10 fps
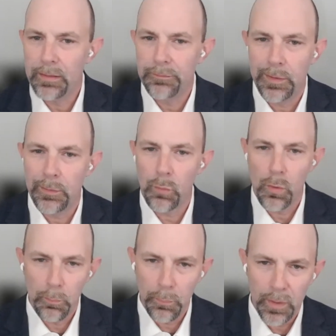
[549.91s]
a very
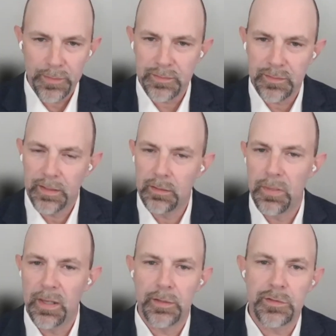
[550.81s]
robust data
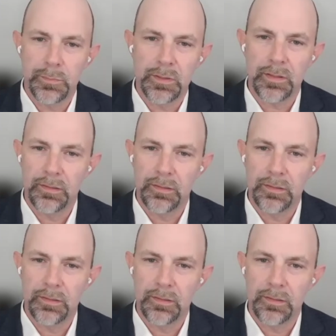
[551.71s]
management